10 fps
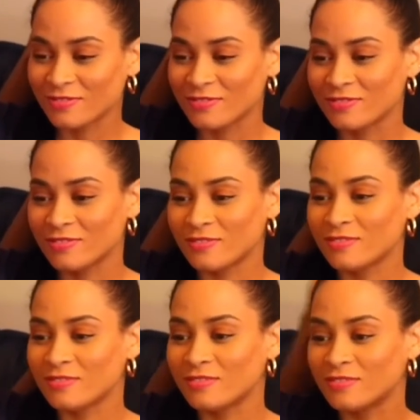
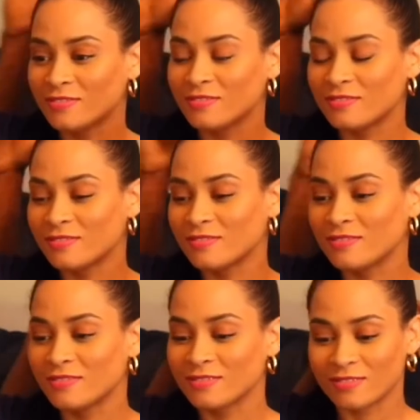
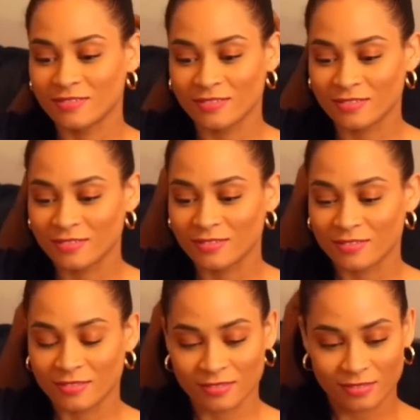
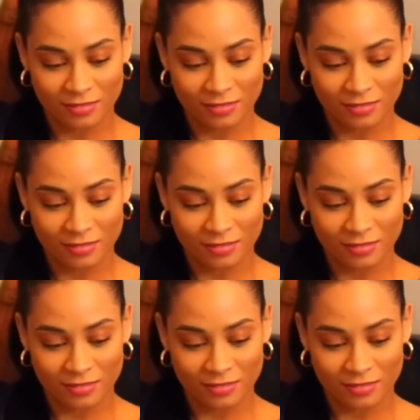(silent)